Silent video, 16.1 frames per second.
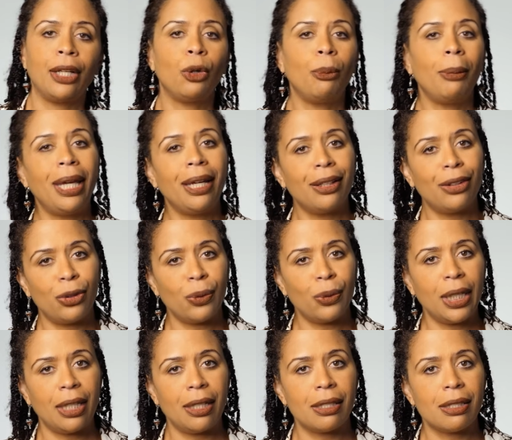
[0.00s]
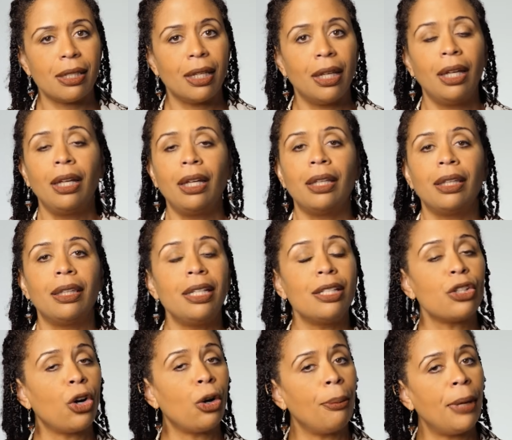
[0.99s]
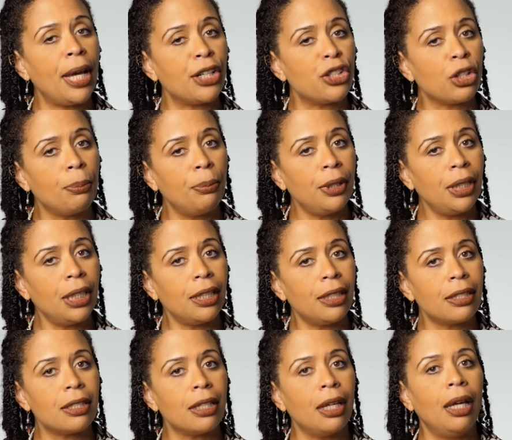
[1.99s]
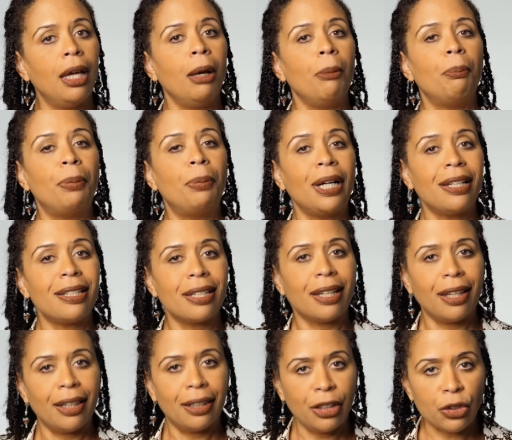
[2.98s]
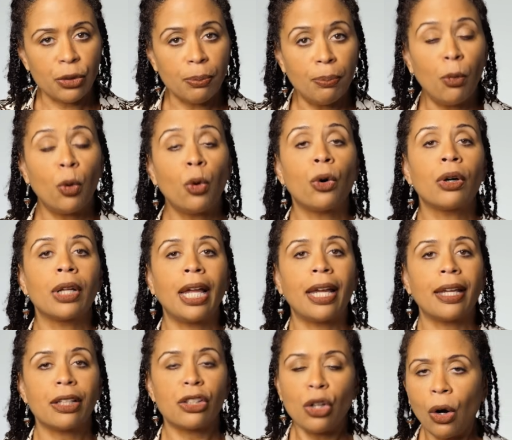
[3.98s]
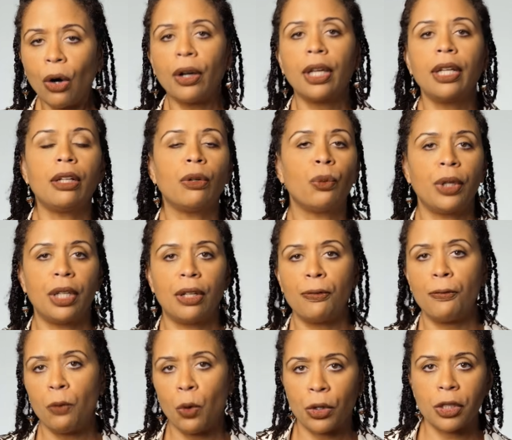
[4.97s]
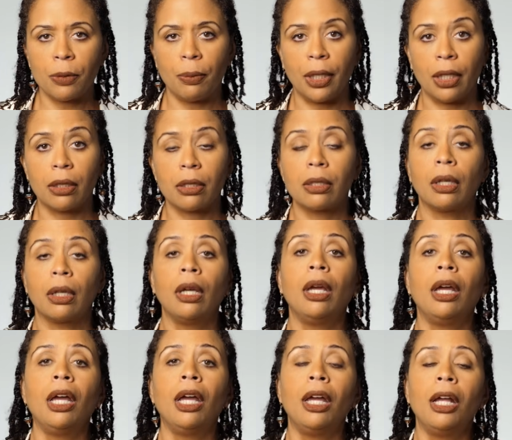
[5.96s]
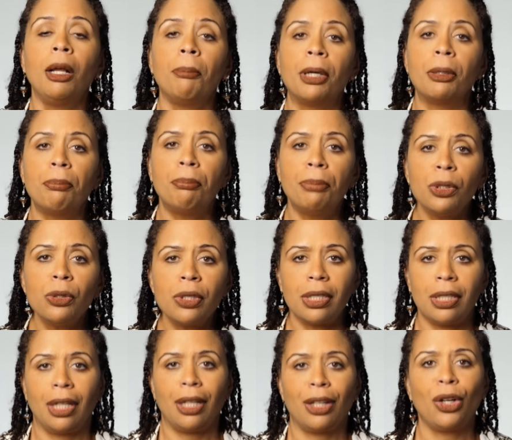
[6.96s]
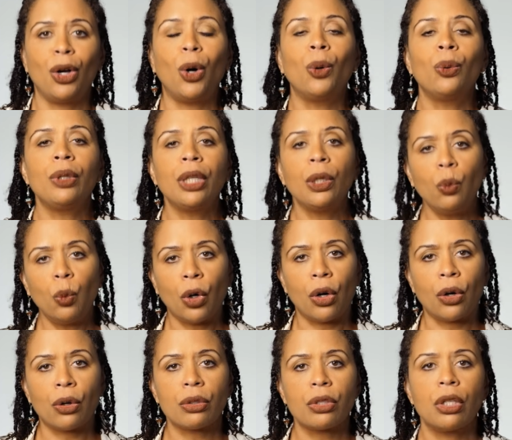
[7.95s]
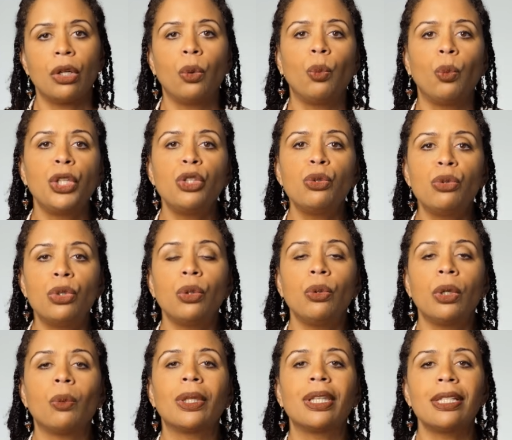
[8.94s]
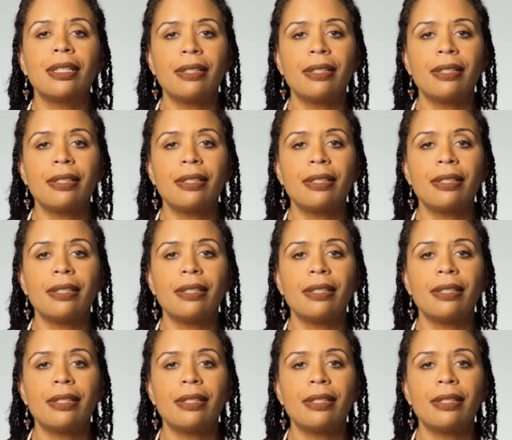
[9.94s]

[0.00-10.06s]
and omega threes. These aren't magic bullets, but they're more like targeted reinforcements. But boosting only works when you do it with